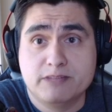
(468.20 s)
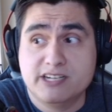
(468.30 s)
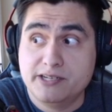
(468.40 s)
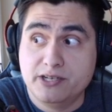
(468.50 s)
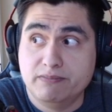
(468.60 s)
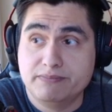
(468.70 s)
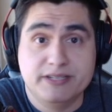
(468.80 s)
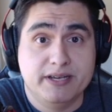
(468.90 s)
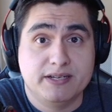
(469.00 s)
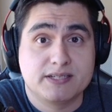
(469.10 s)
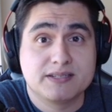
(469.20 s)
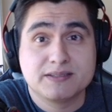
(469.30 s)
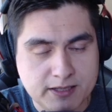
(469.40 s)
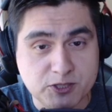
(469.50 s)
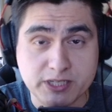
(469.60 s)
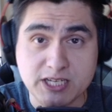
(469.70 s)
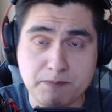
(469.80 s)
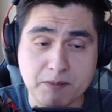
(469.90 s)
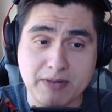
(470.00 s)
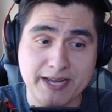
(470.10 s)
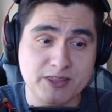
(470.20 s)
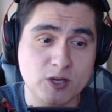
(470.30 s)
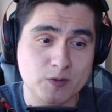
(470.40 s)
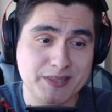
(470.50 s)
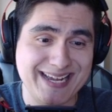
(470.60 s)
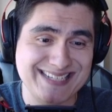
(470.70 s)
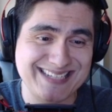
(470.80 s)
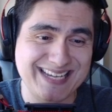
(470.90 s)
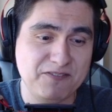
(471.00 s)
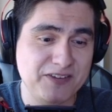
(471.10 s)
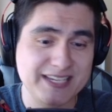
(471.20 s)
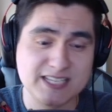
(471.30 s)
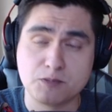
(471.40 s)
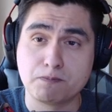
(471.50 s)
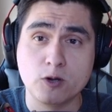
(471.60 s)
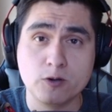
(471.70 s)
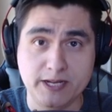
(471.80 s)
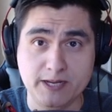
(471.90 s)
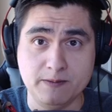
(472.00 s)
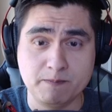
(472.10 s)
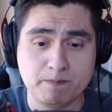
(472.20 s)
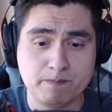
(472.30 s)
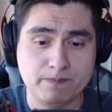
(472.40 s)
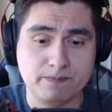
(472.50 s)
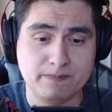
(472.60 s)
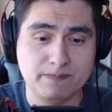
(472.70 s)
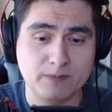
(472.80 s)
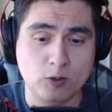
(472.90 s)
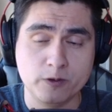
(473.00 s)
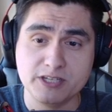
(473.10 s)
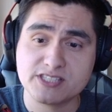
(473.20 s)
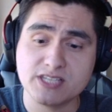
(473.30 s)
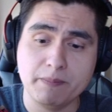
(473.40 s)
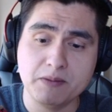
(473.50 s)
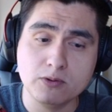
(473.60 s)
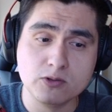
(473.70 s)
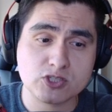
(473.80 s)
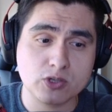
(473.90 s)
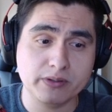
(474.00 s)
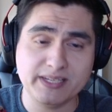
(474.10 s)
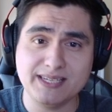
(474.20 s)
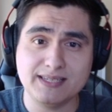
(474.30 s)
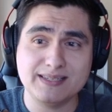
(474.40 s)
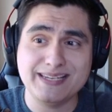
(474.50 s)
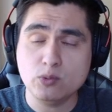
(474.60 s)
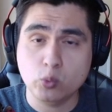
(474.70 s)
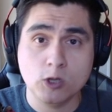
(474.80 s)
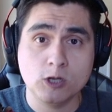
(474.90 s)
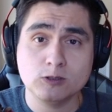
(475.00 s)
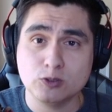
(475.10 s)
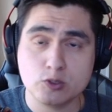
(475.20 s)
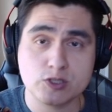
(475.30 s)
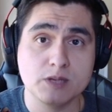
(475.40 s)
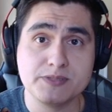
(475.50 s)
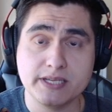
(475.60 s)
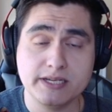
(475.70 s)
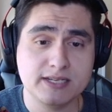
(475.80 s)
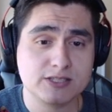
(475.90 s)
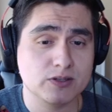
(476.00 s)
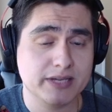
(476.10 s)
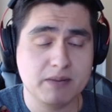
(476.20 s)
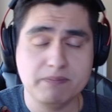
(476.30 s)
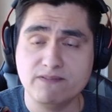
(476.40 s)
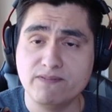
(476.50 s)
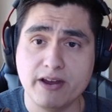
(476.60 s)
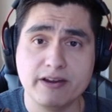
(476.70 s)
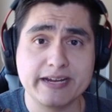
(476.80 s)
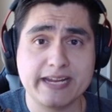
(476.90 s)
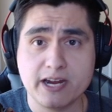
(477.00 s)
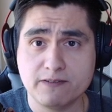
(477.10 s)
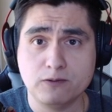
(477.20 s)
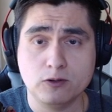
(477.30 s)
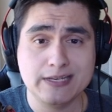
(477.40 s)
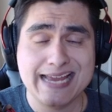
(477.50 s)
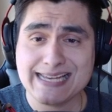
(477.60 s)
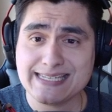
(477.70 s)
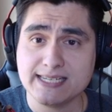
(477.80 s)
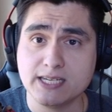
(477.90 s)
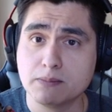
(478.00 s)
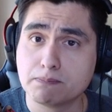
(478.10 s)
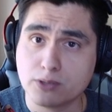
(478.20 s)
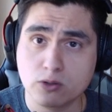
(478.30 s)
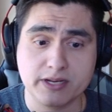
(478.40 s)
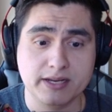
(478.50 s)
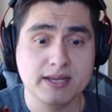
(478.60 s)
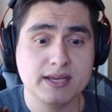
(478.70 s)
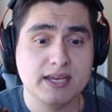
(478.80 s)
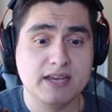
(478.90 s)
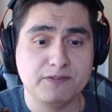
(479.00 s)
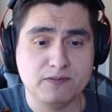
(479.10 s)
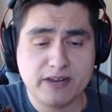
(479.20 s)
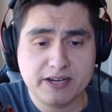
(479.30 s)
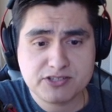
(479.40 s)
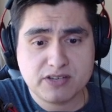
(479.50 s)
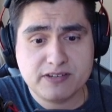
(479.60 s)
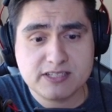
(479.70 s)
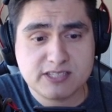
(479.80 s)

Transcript: that I know to date. Do keep in mind though that if he gets broken, or you summon Moonstone, he will lose Obsidian. So again, be very careful not to get broken. If you find yourself in a